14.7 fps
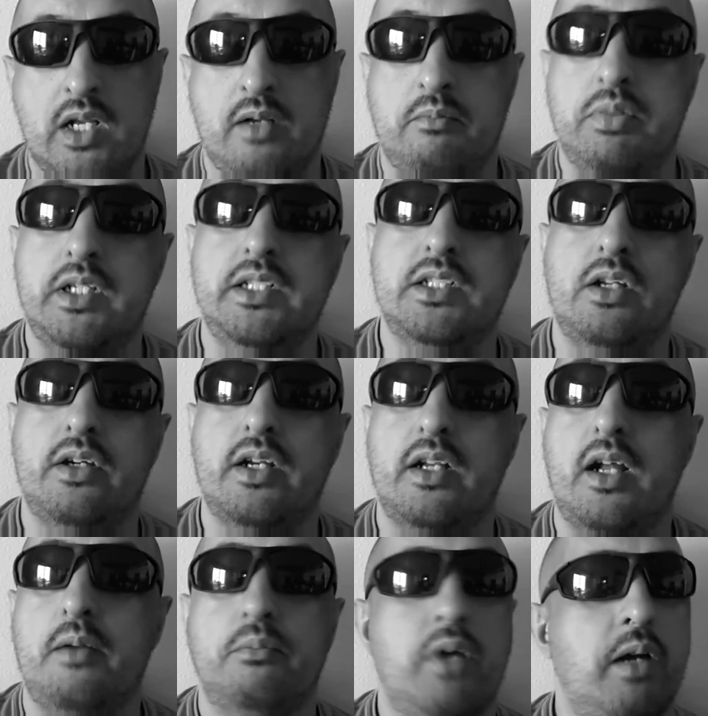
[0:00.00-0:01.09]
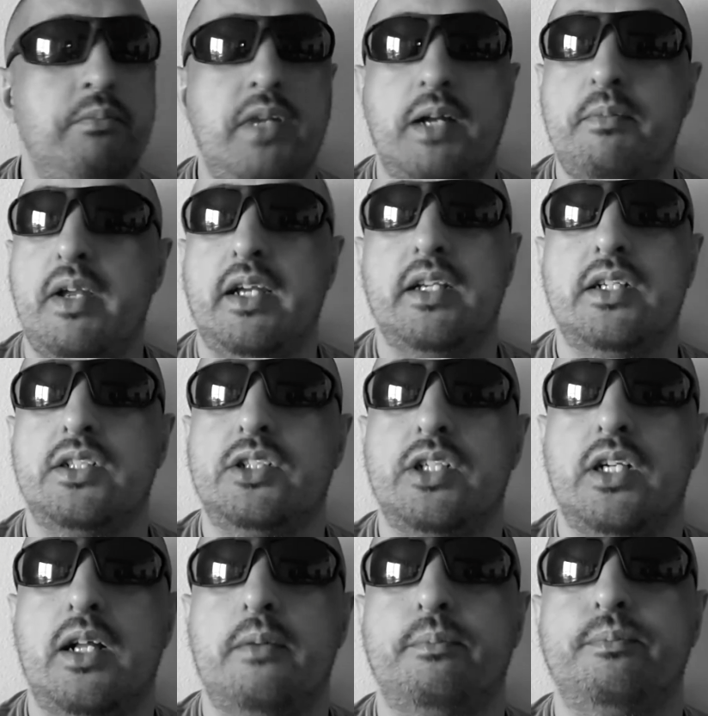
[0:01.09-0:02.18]
Please look it up. I'm not making this
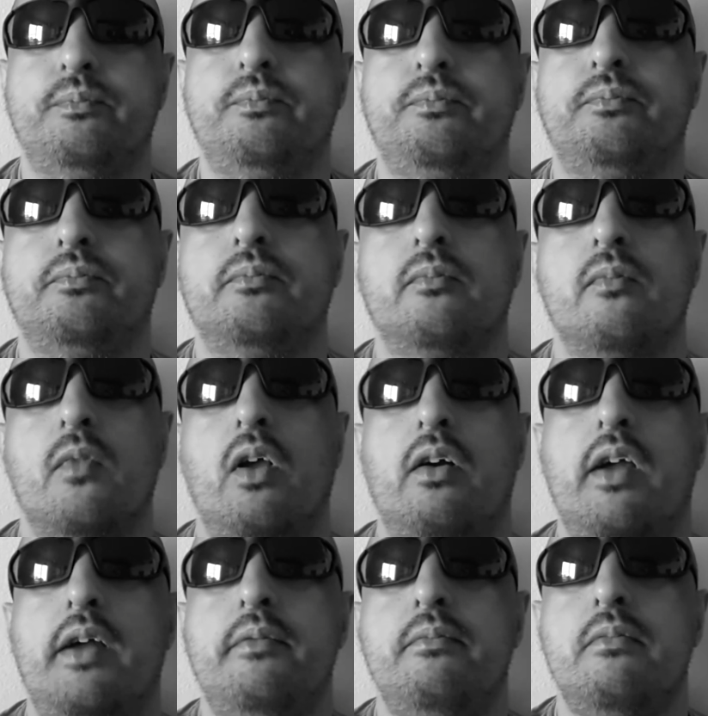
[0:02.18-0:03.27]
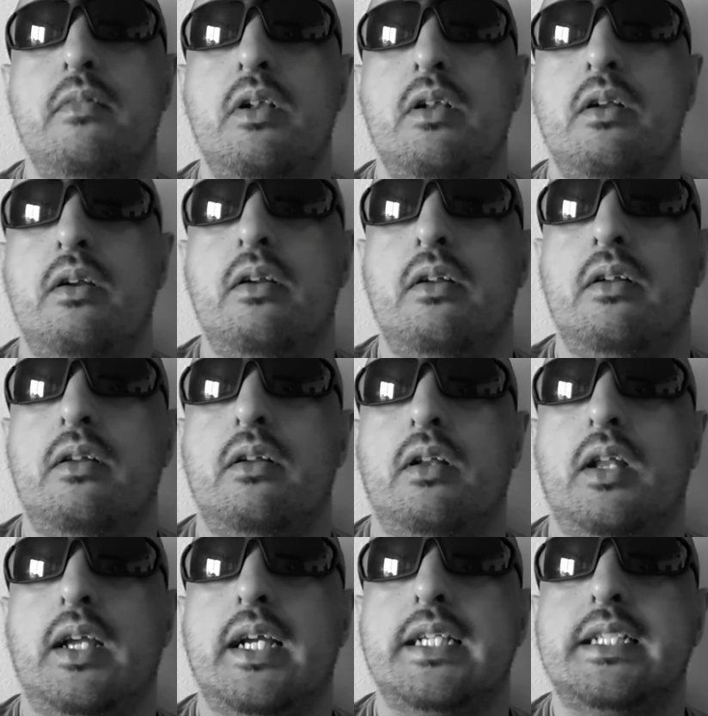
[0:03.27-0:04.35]
shit up. Okay?
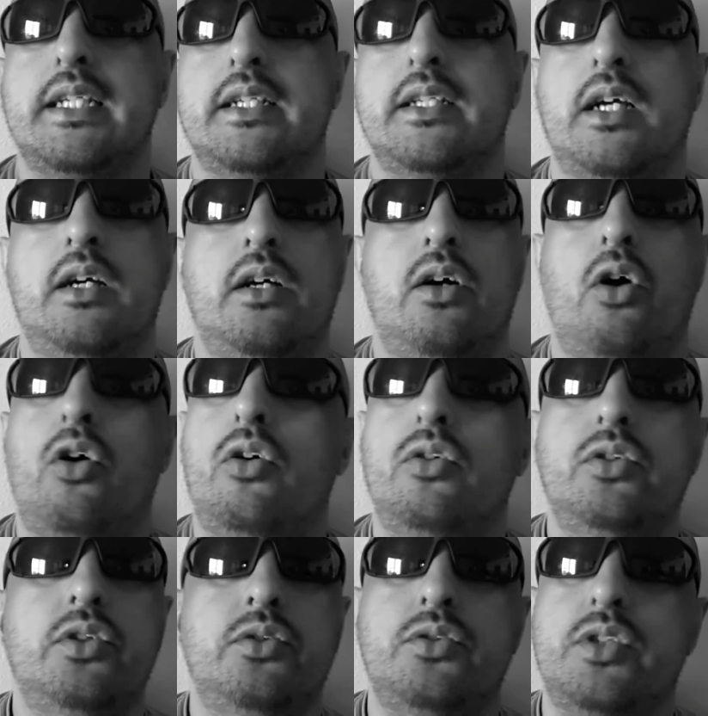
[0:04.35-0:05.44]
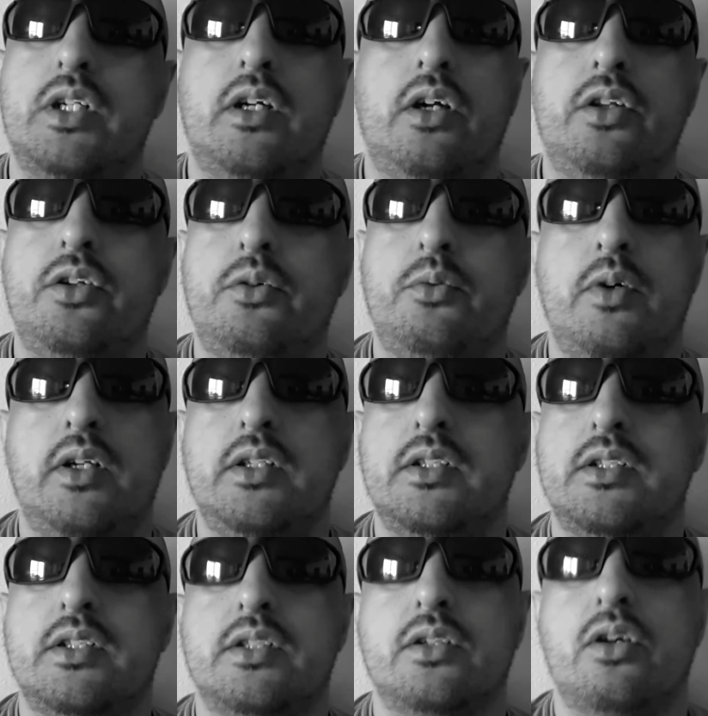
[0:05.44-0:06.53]
Like I said, all those other
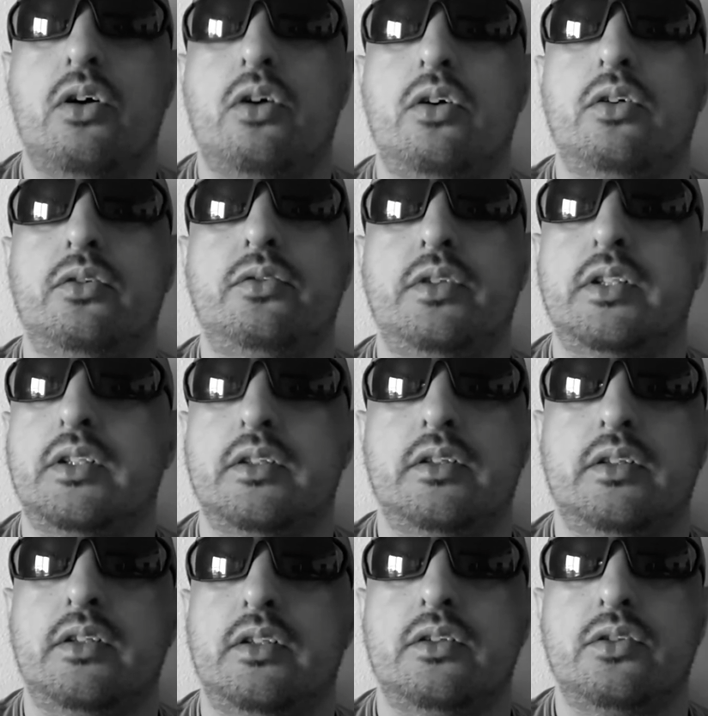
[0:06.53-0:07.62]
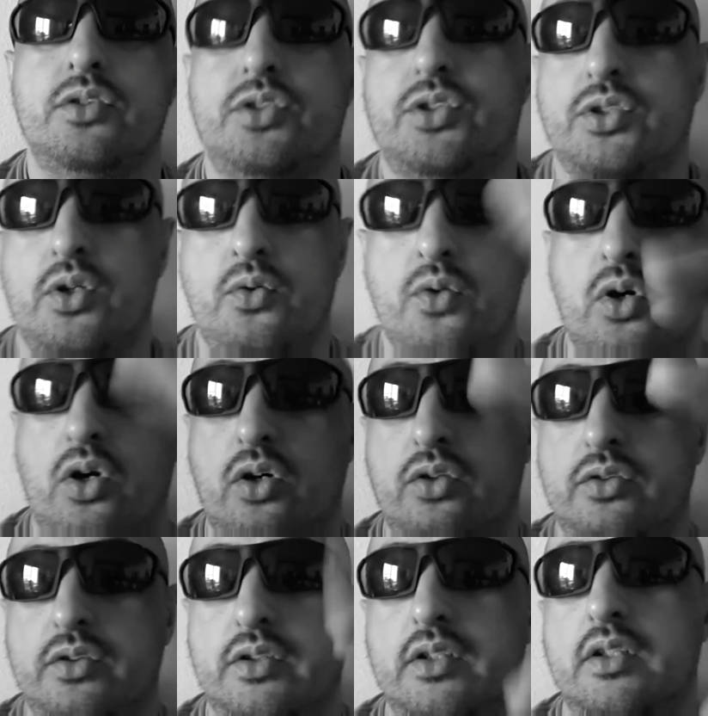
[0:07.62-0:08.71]
ones called
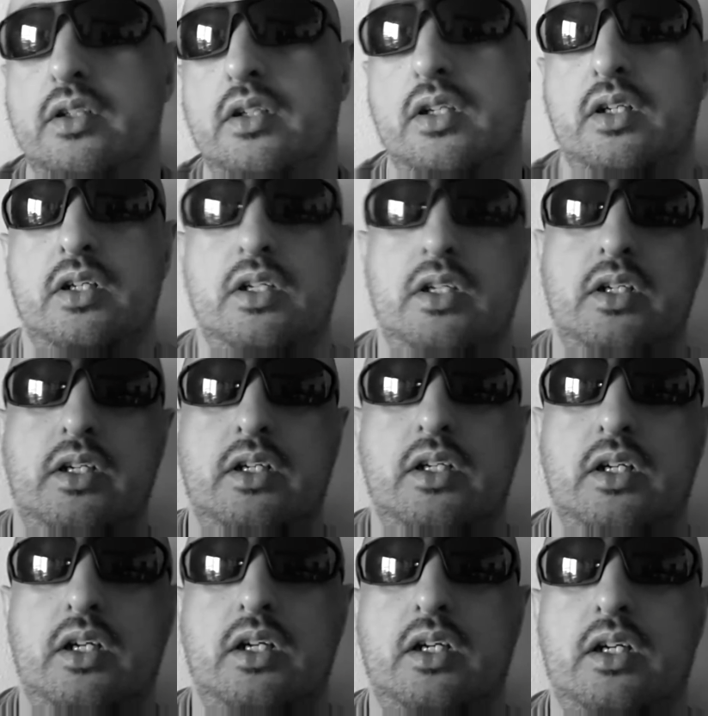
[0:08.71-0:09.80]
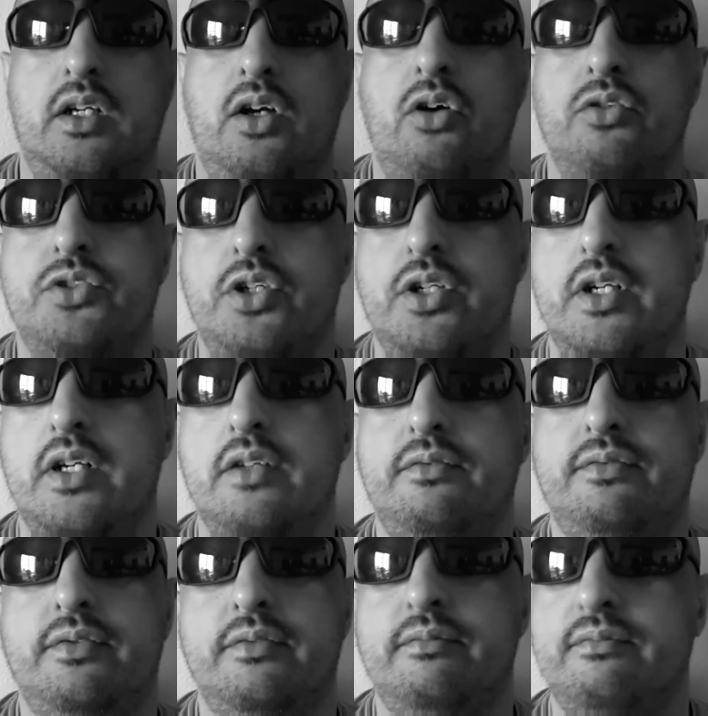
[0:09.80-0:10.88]
so-called
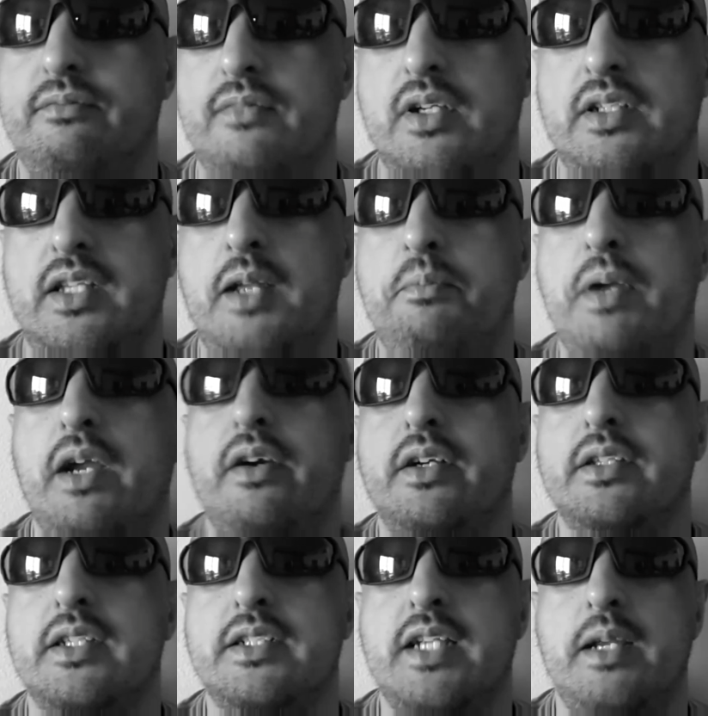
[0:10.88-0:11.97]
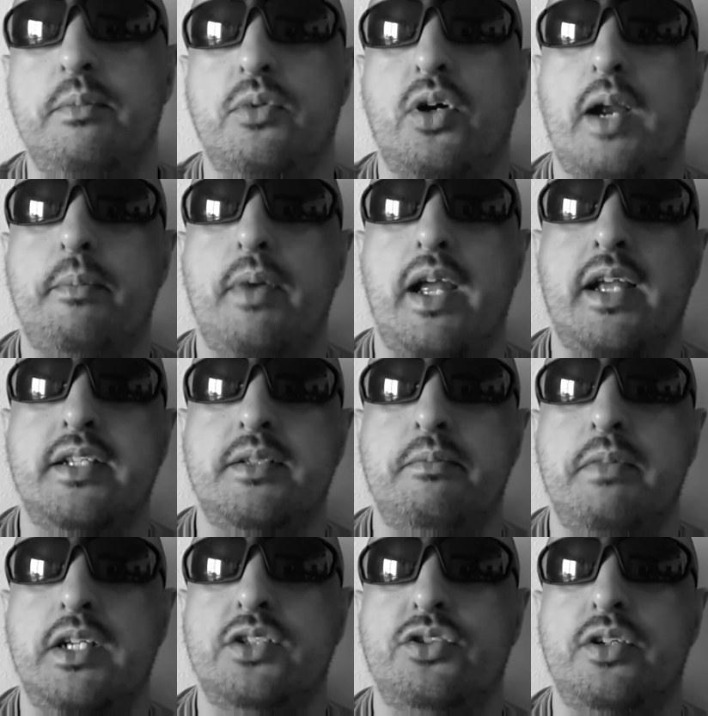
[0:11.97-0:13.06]
alternative, they parrot the same crap as
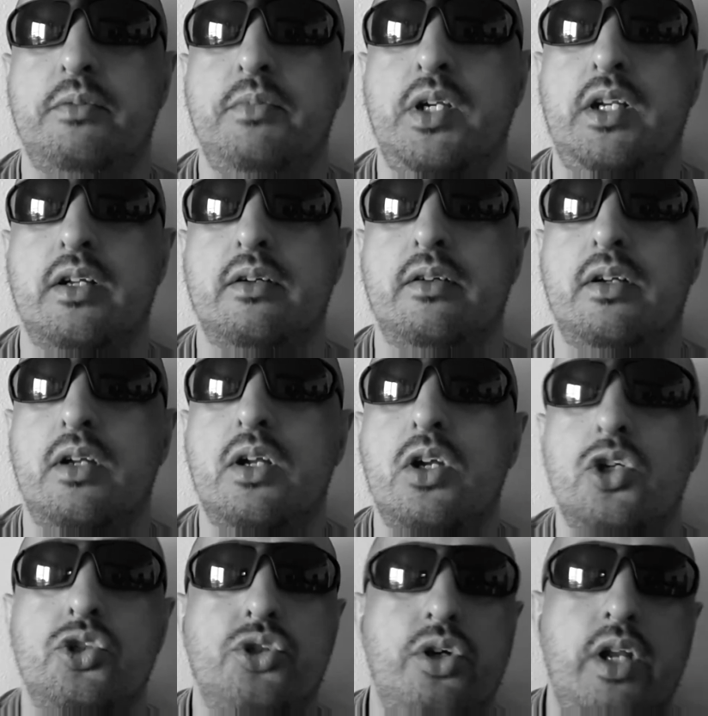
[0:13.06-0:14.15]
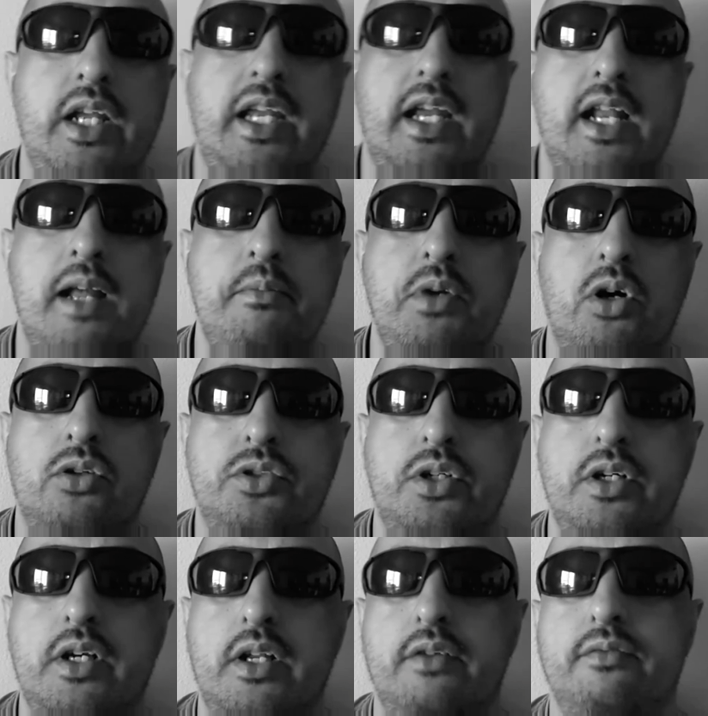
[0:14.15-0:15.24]
mainstream media. So they cannot be
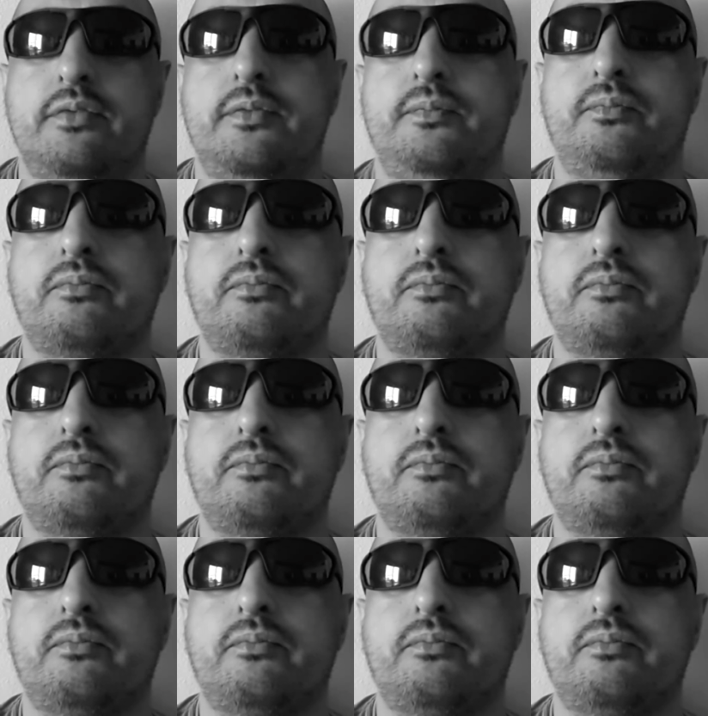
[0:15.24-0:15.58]
alternative.